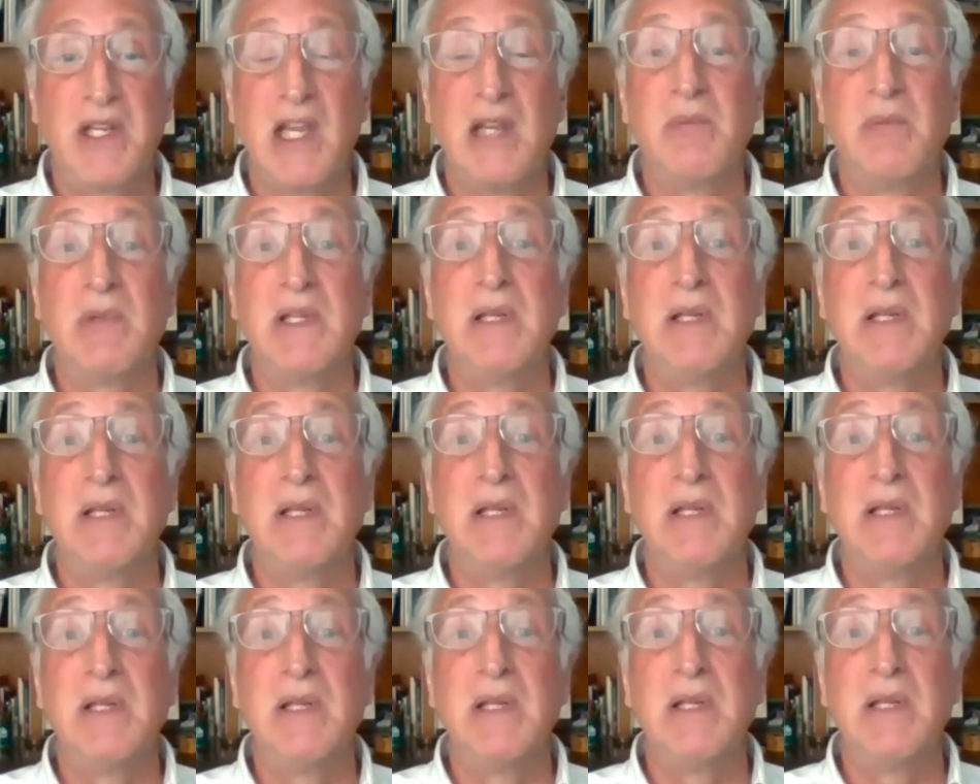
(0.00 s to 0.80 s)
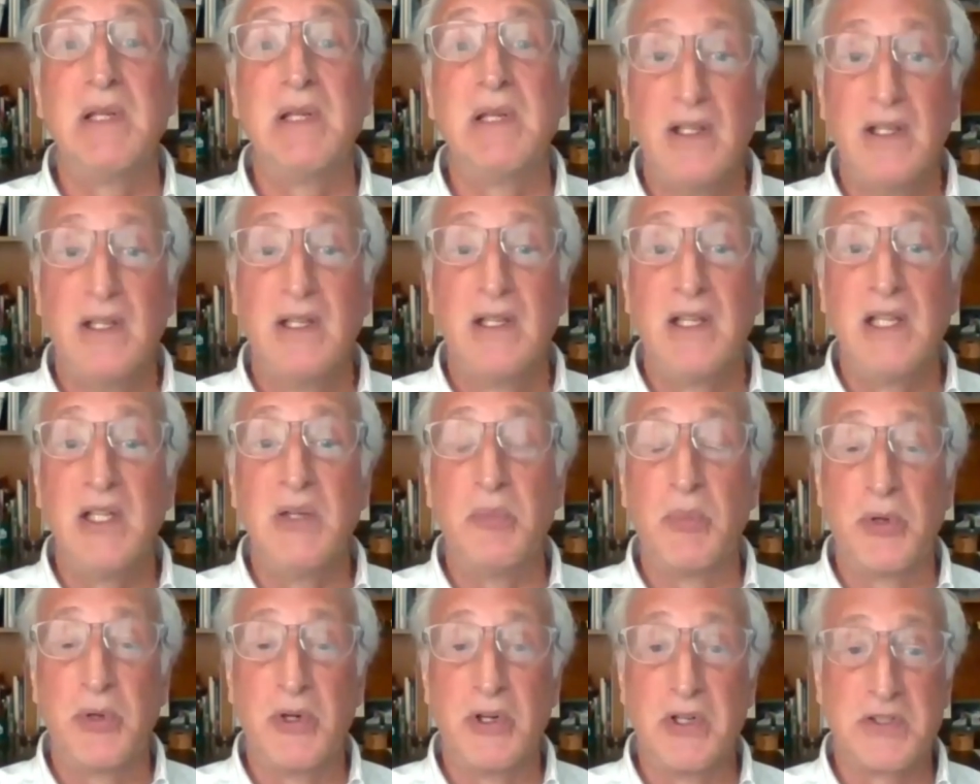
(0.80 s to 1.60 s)
became immediate
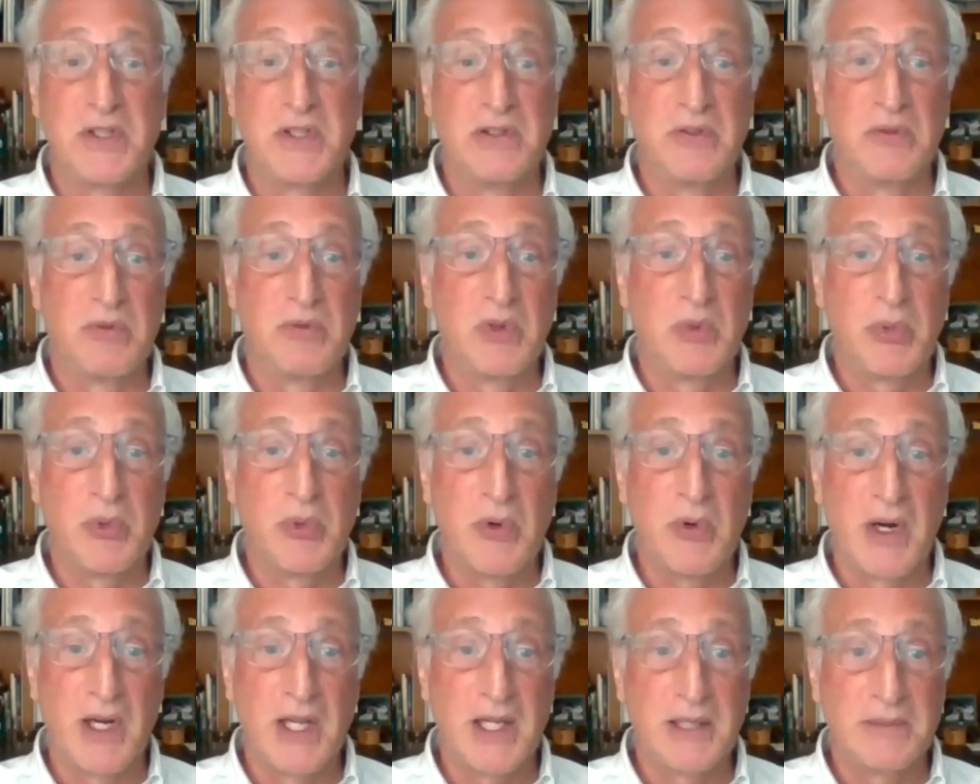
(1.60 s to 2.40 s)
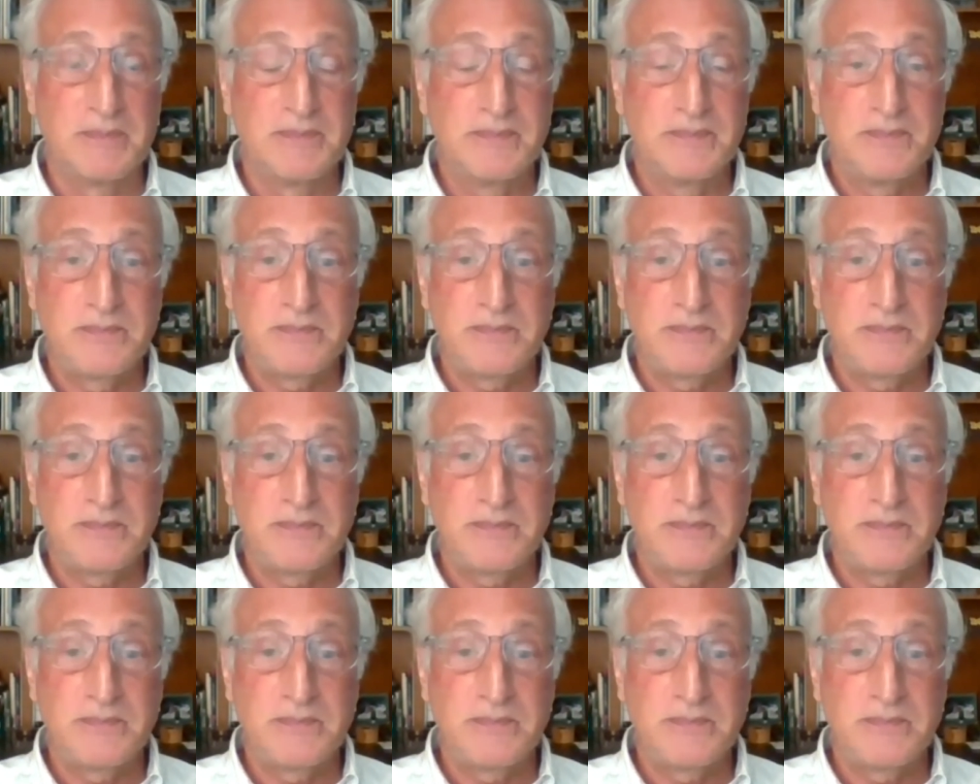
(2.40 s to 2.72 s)
in-person reporting.